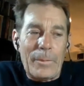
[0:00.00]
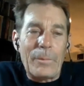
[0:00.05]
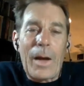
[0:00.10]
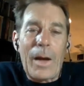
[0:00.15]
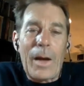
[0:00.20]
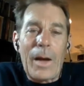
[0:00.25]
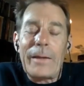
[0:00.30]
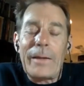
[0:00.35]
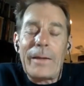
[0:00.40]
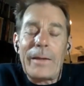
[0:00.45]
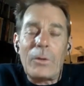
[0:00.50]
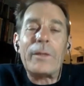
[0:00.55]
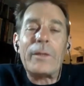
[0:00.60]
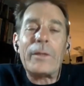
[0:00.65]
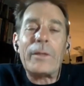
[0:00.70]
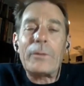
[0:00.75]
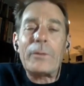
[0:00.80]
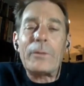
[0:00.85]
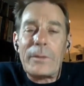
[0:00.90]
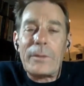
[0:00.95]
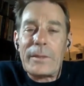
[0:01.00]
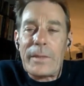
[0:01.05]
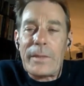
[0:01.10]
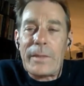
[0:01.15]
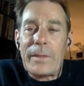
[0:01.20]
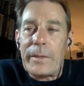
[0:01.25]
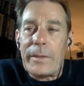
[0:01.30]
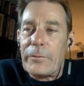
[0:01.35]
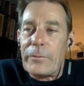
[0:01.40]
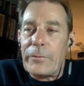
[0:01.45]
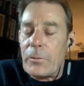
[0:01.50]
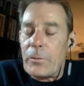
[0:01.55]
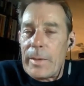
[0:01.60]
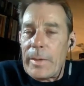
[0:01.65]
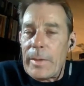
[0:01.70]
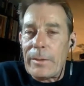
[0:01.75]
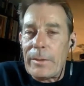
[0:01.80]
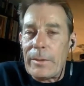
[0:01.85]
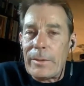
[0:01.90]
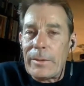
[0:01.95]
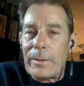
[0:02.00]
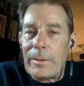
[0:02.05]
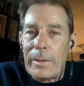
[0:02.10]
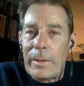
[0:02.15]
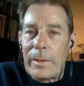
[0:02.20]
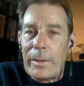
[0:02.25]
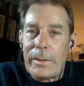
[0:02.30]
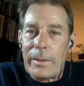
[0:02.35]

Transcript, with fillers: i look at the state of humanity right